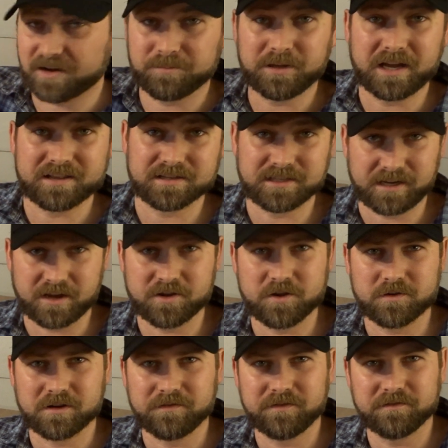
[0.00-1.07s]
to apply the second
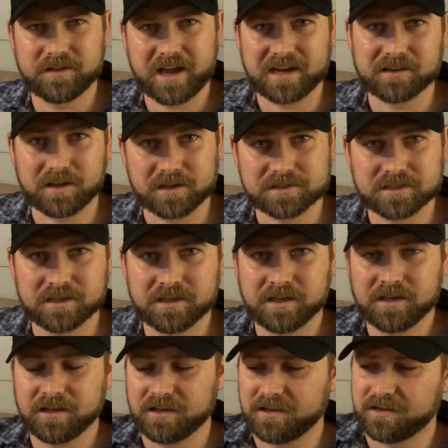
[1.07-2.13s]
coat of high gloss.
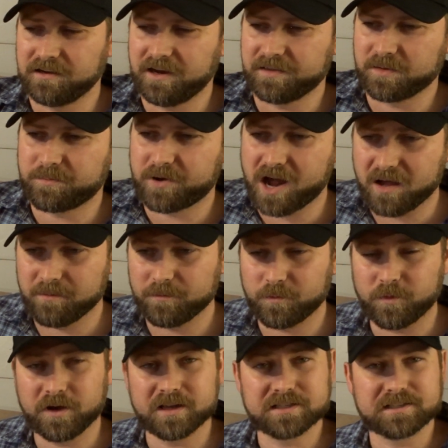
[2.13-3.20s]
And the problem
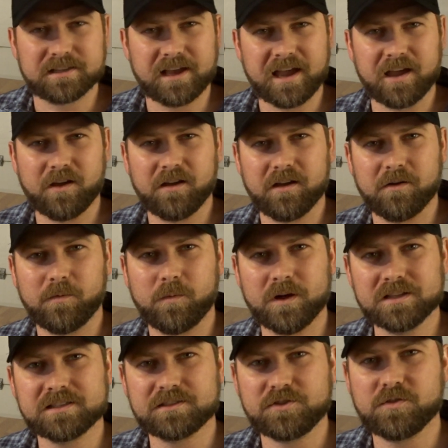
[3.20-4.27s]
was that
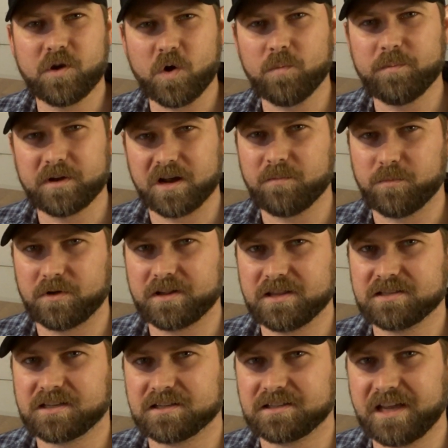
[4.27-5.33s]
once you open up one of
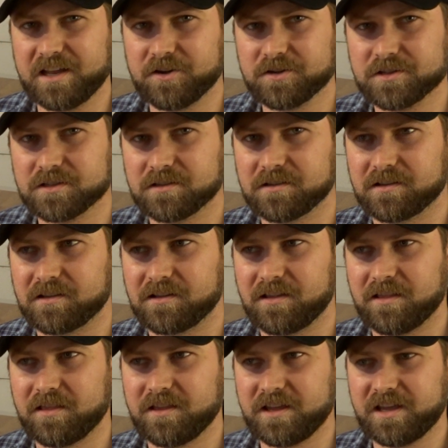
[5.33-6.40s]
these containers,
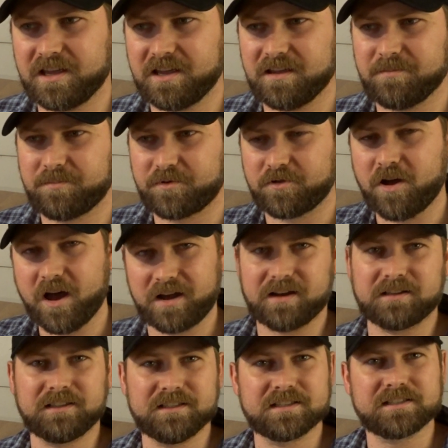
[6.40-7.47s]
the
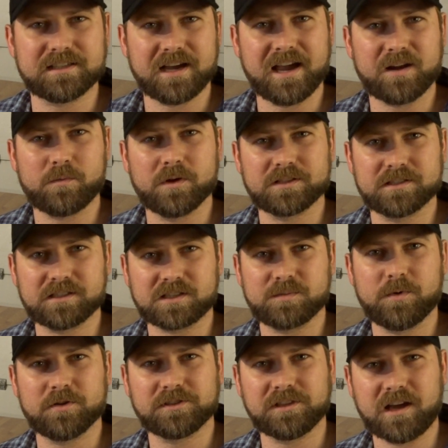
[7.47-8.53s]
product inside, once it's
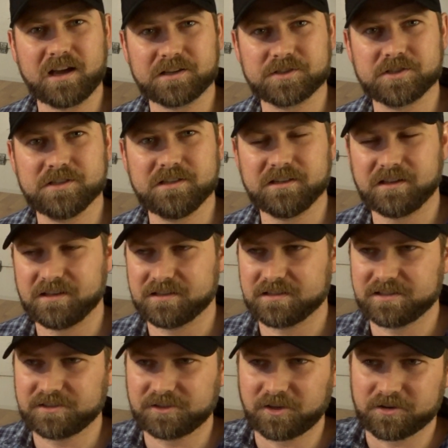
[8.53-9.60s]
exposed to oxygen,
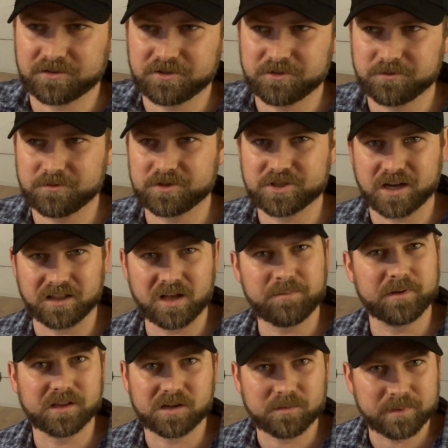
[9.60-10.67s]
can start to gel
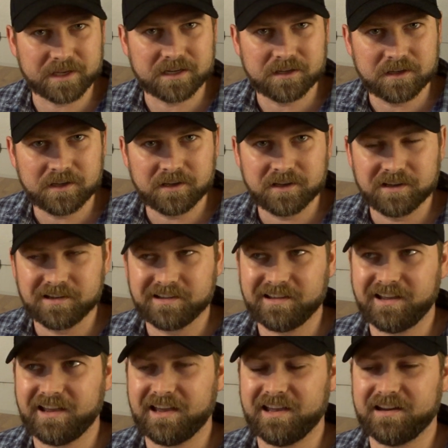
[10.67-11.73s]
up a little bit.
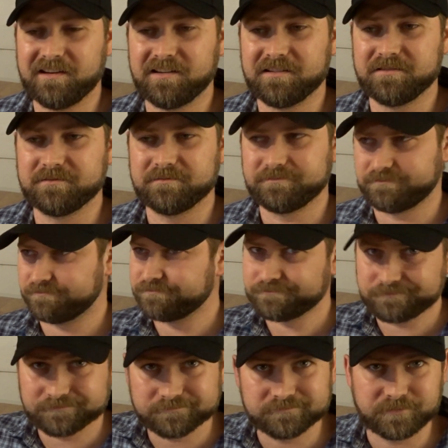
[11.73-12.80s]
And
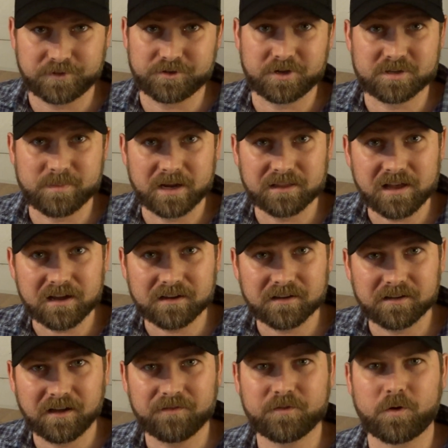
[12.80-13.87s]
just my
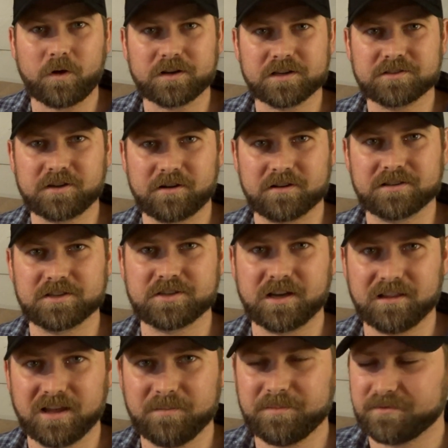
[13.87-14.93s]
luck, of course, it started to
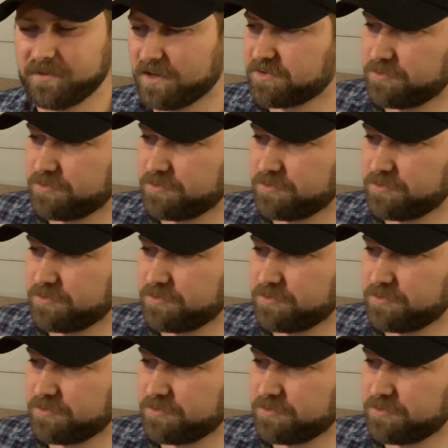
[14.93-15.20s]
gel up as